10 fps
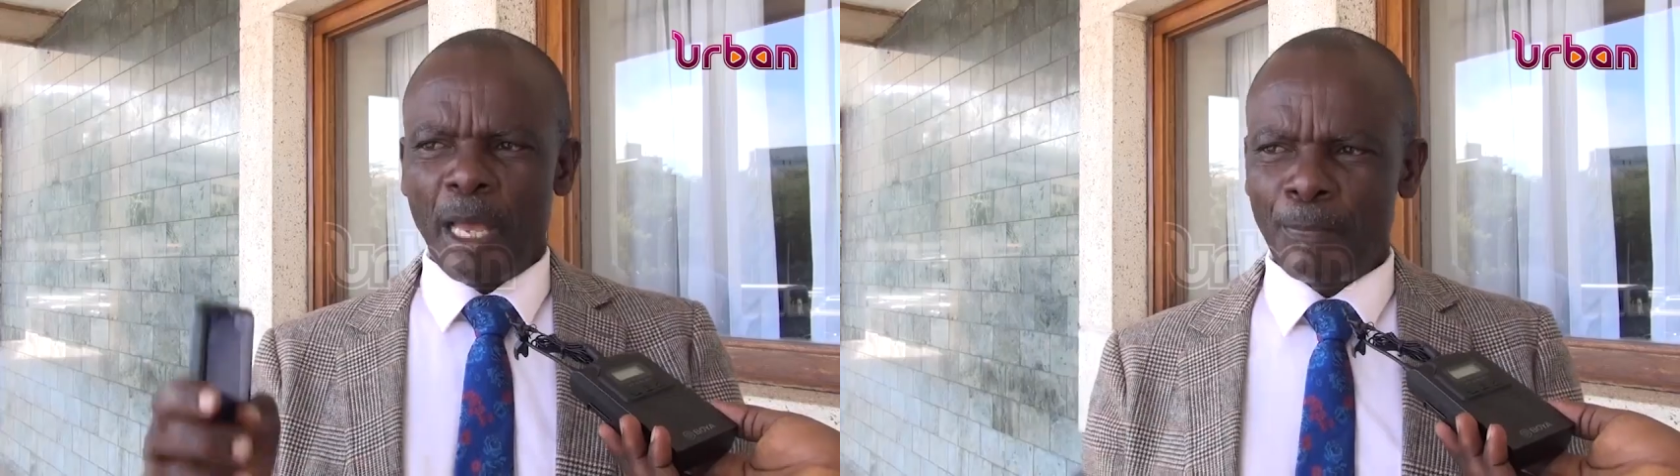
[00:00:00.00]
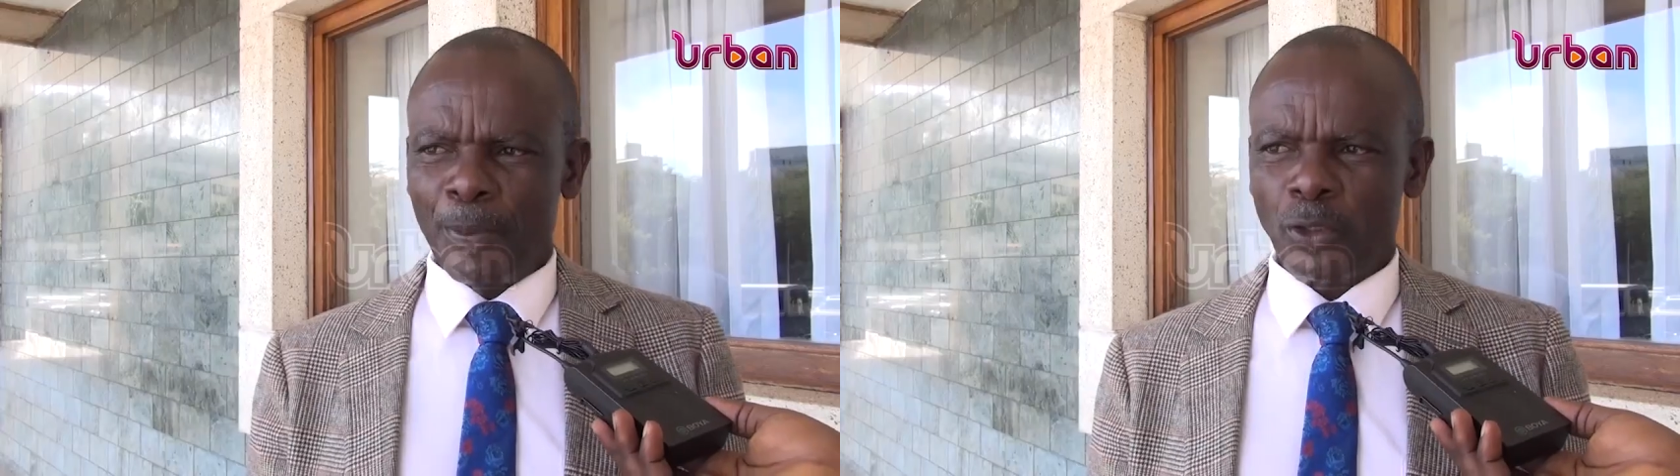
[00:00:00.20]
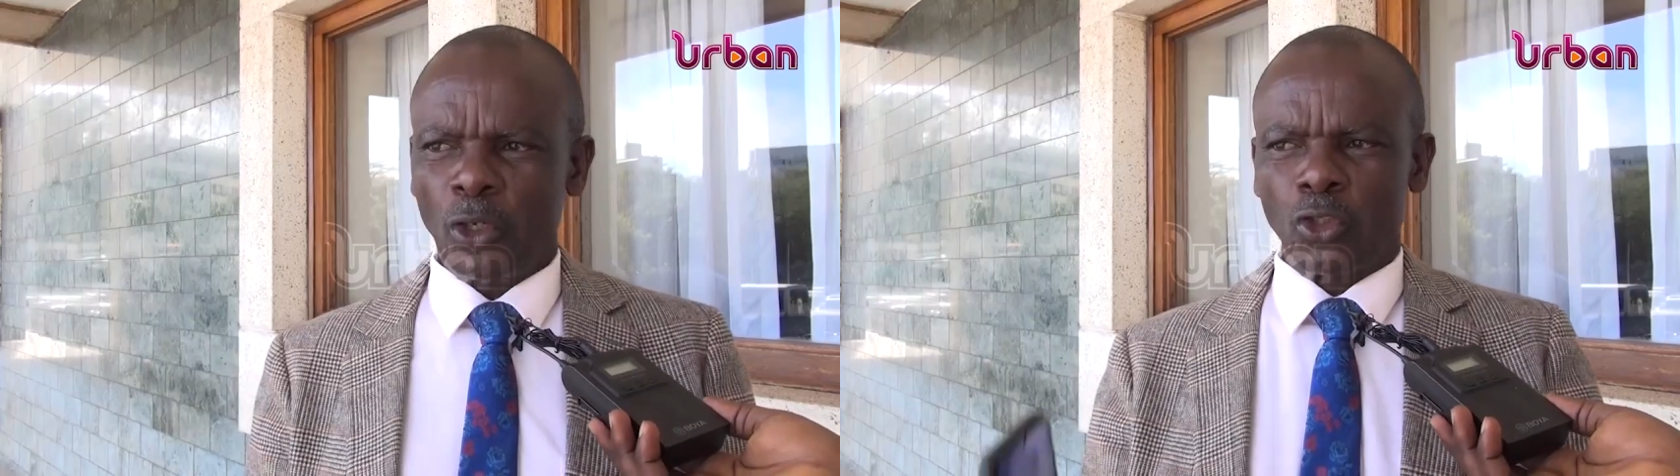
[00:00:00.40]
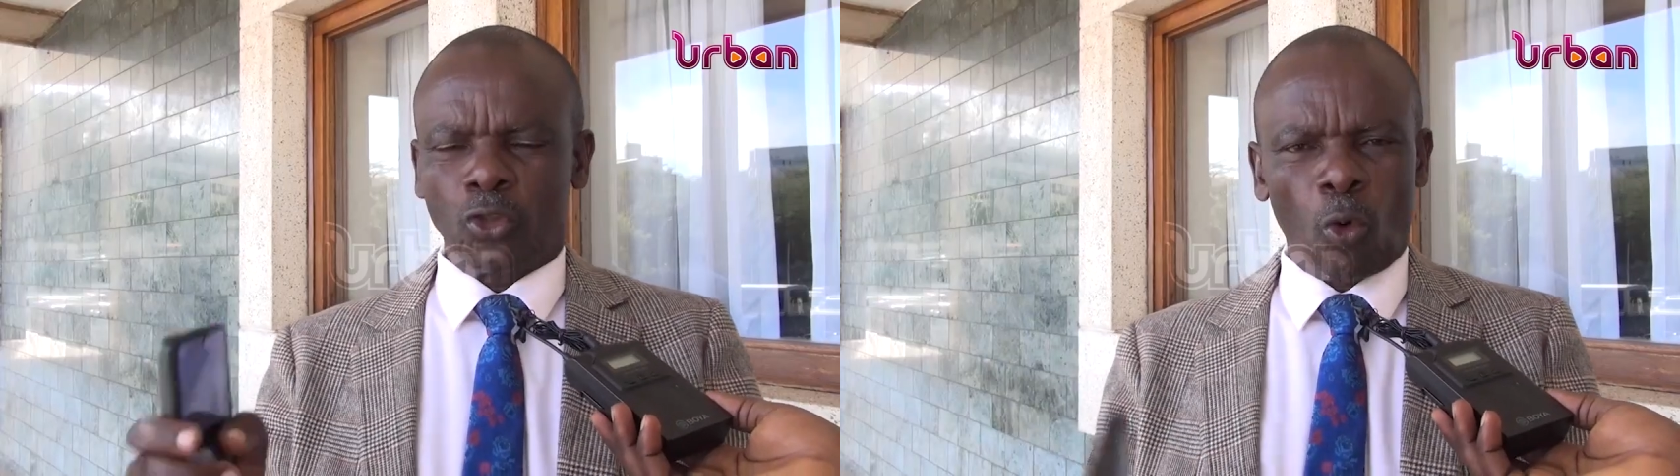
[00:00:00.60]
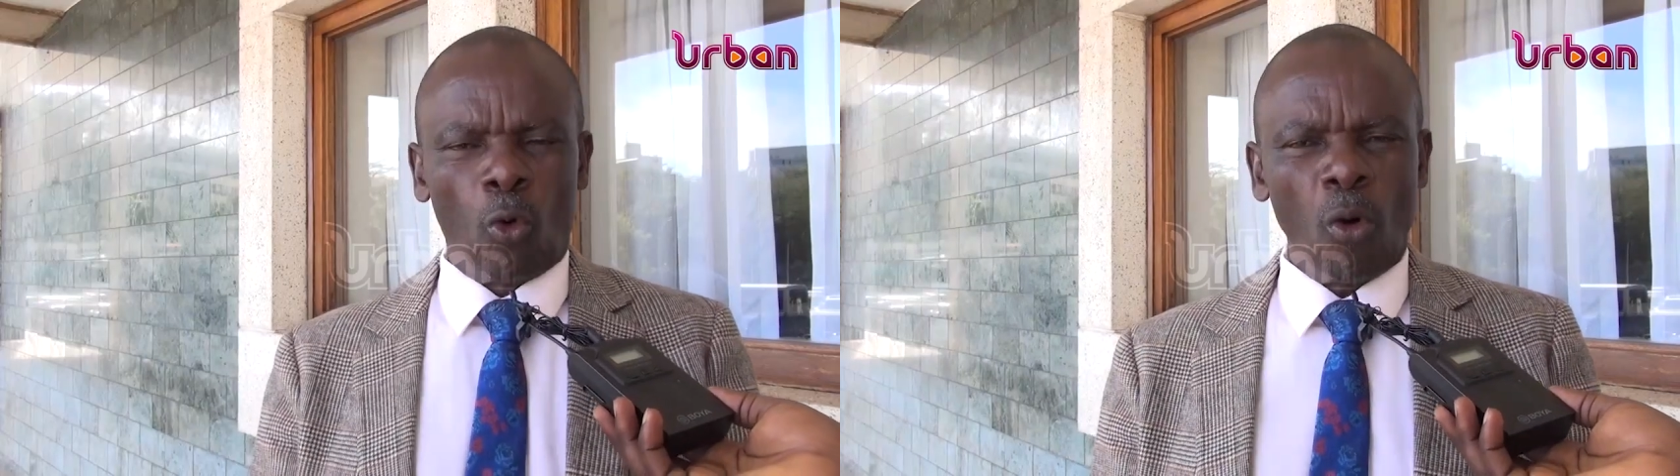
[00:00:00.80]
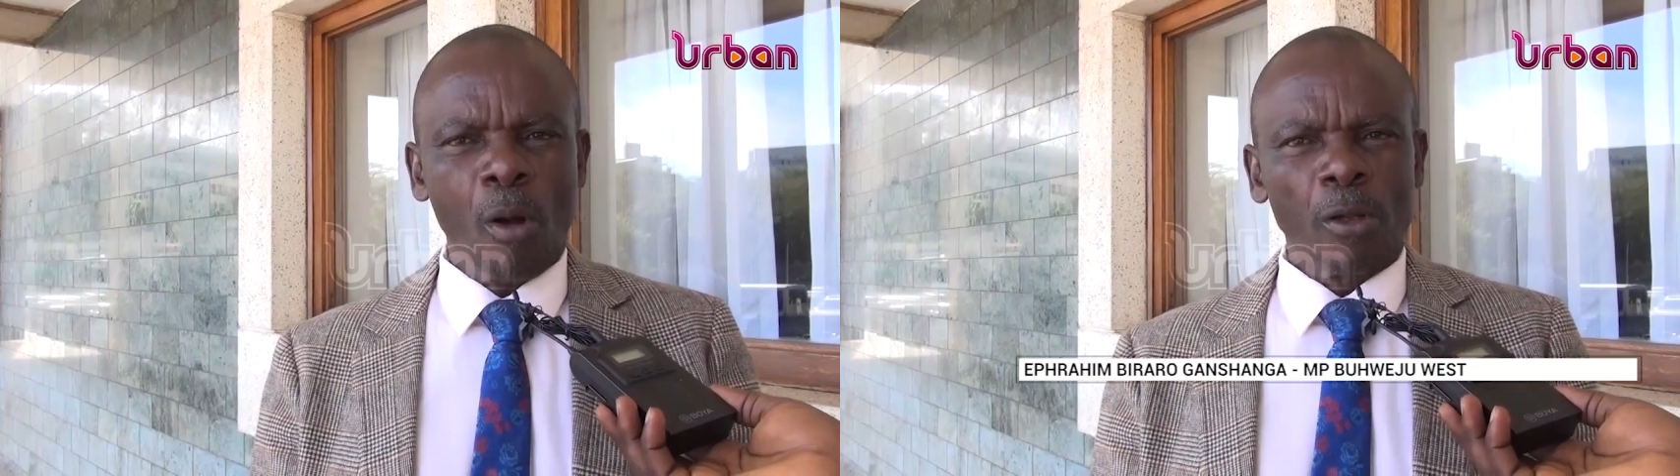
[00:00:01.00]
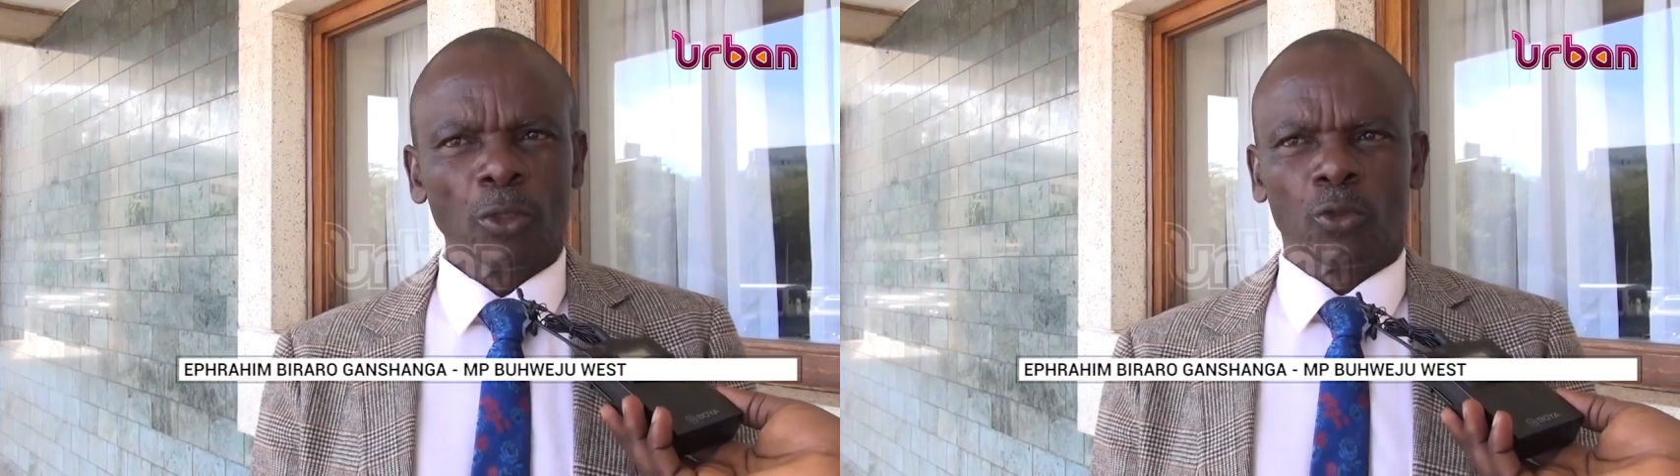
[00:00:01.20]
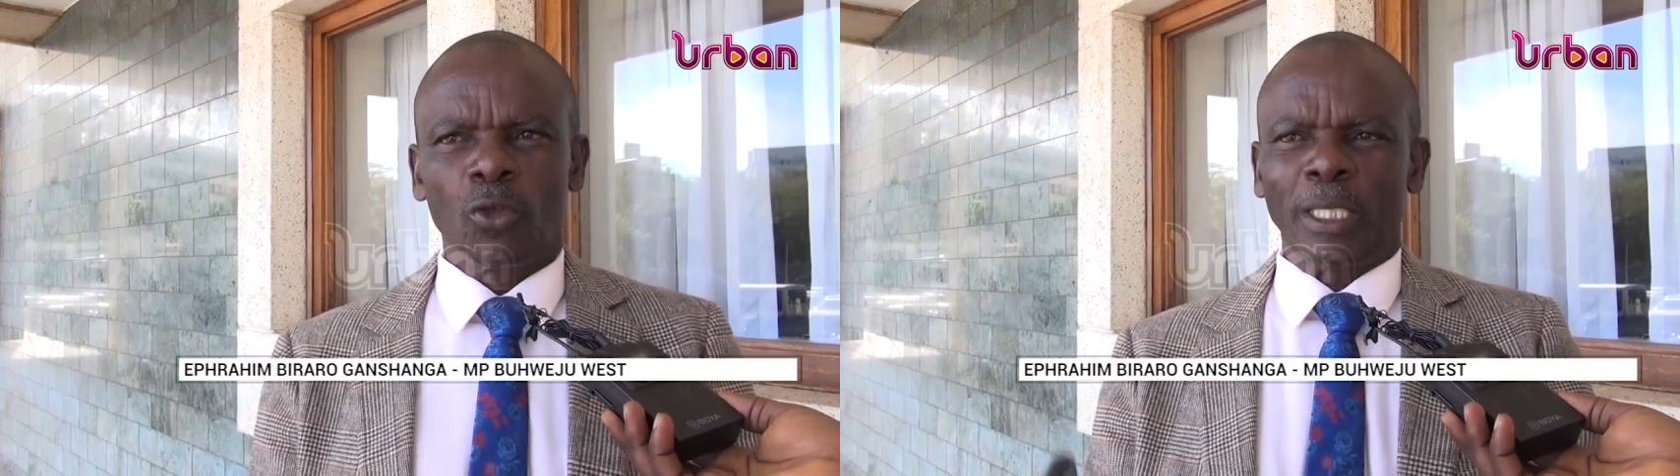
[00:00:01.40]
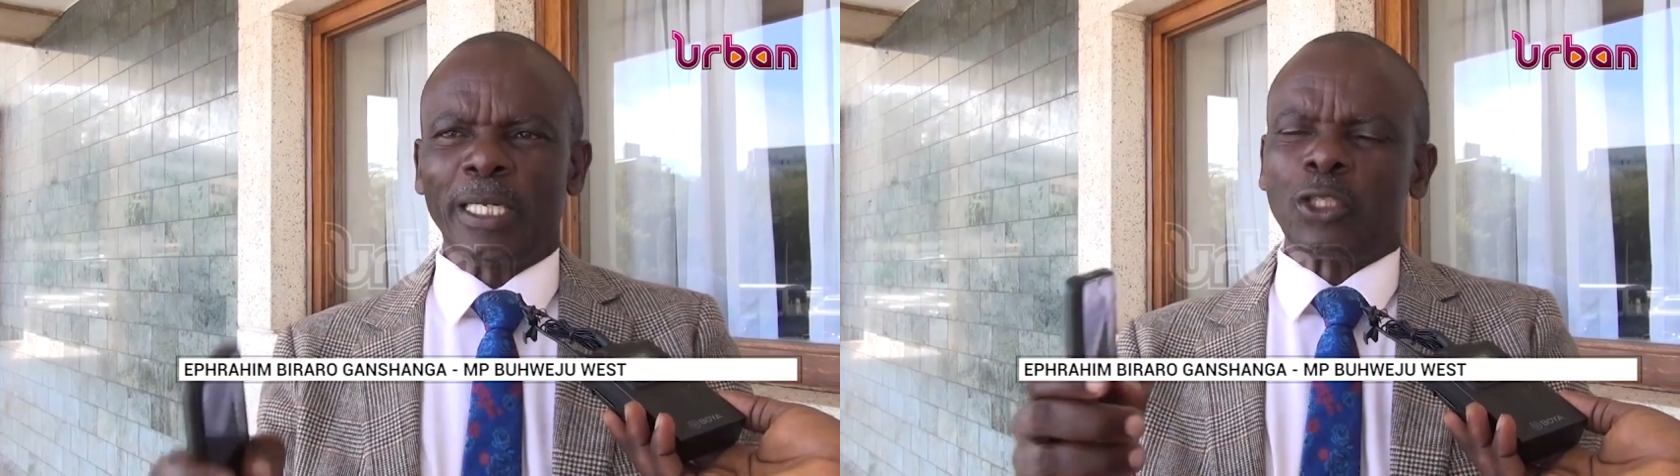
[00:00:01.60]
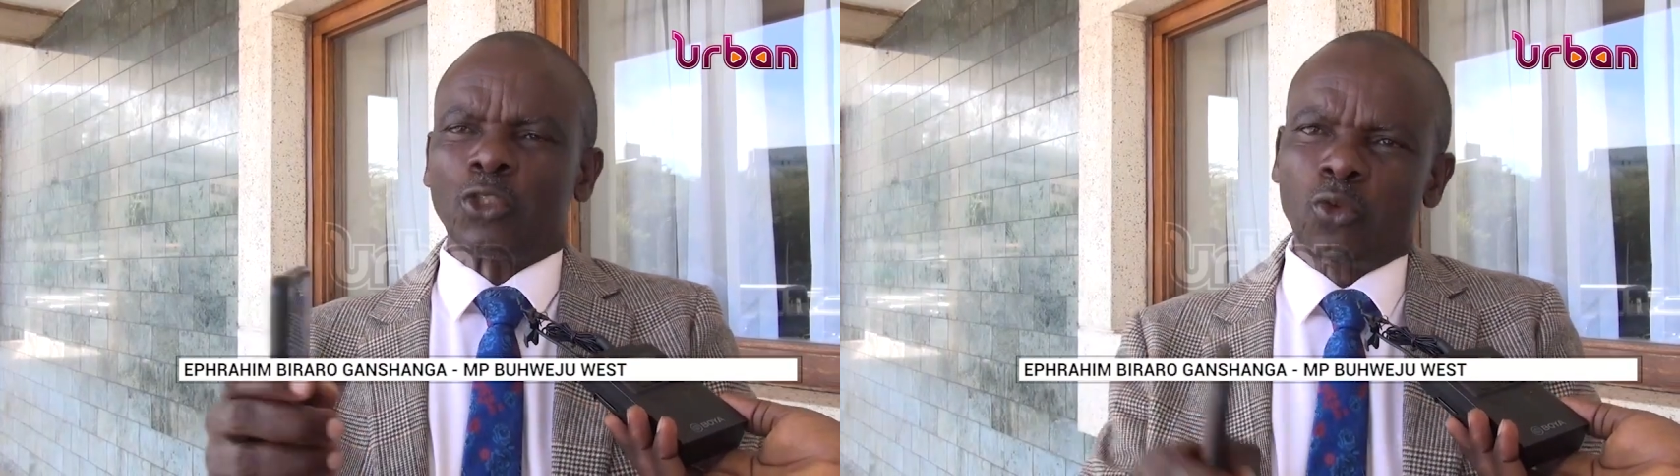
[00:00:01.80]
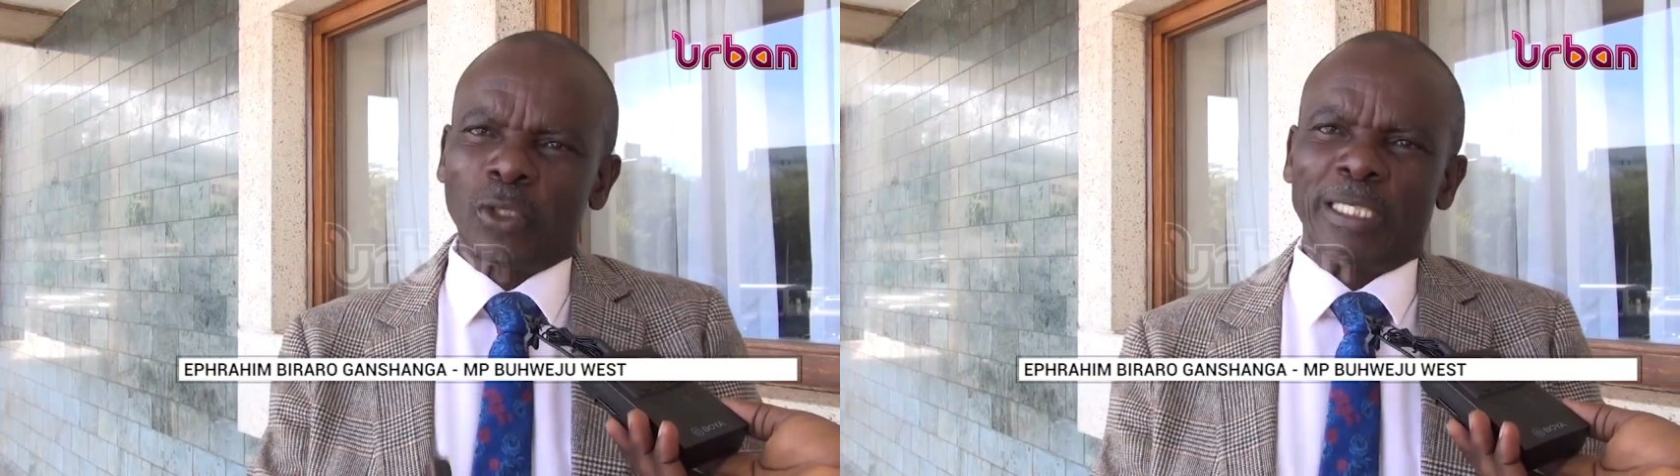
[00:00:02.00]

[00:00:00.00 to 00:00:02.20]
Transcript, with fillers: M Ps also, to use an excuse